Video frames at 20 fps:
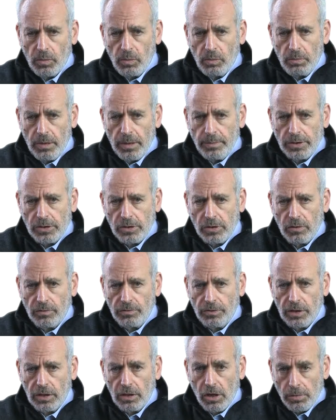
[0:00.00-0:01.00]
members
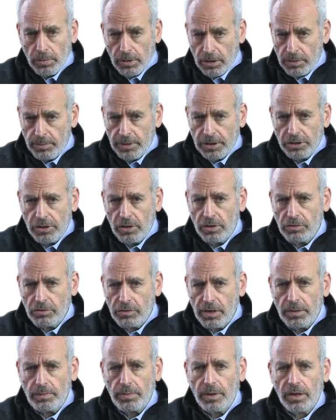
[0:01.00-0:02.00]
of the Global Commission on
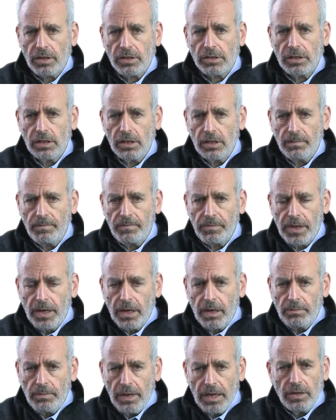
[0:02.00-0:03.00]
Drug Policy,
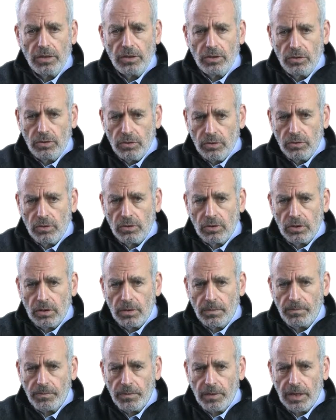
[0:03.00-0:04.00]
met in New
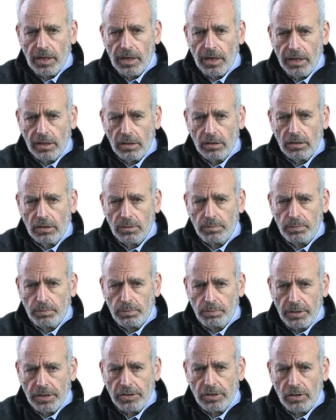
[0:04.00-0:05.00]
York where they held a
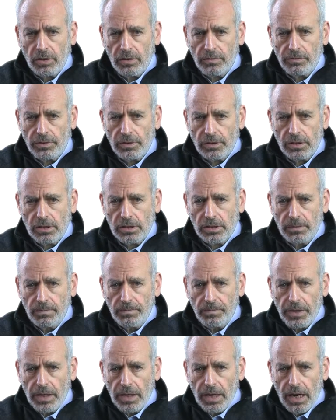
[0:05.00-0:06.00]
press conference,
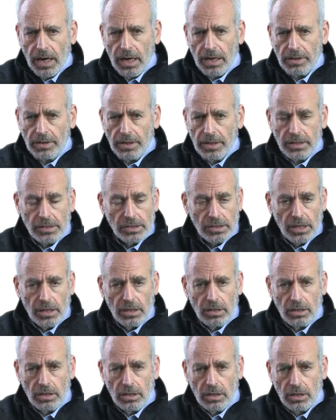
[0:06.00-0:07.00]
and they
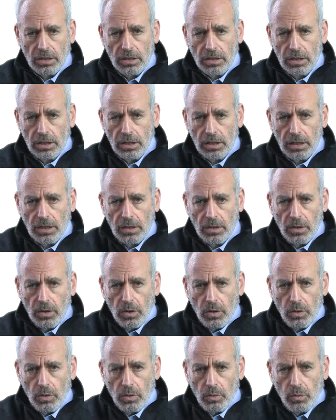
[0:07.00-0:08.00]
said that the
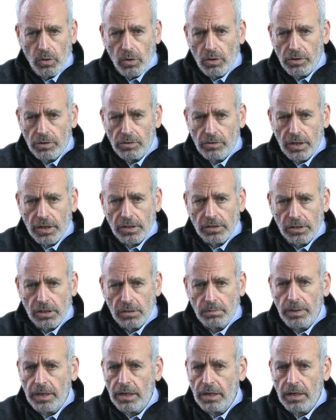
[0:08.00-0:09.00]
war on drugs
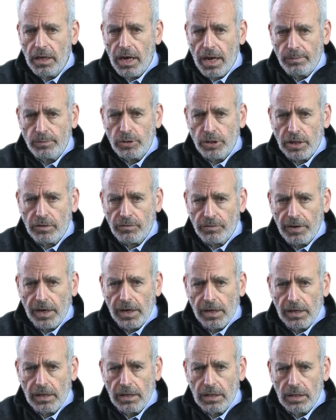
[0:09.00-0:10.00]
had been an abject
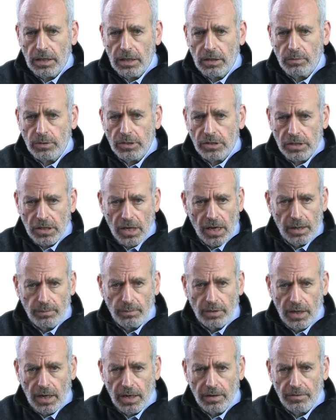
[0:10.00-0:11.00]
failure and it was time
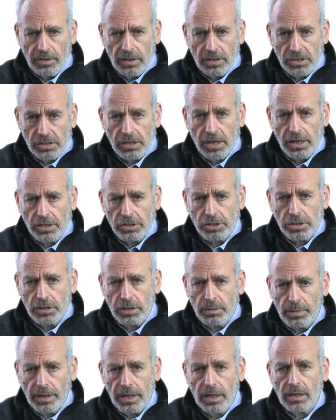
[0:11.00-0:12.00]
to have a discussion
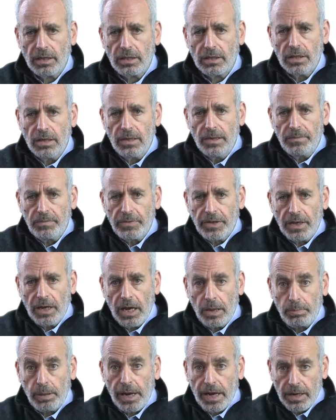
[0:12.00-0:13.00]
about
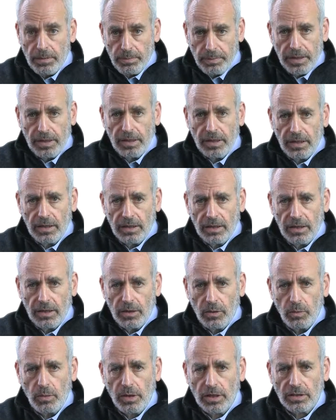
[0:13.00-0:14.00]
a plan B.
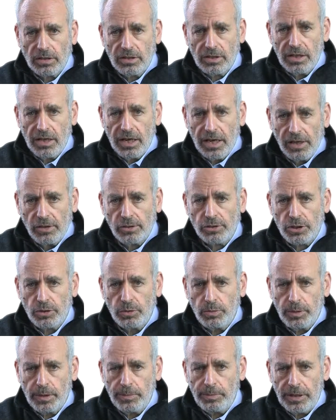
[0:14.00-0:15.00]
What else
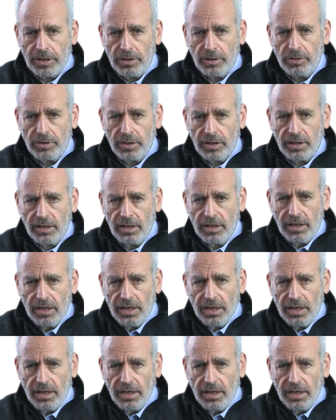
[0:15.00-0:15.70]
could we be doing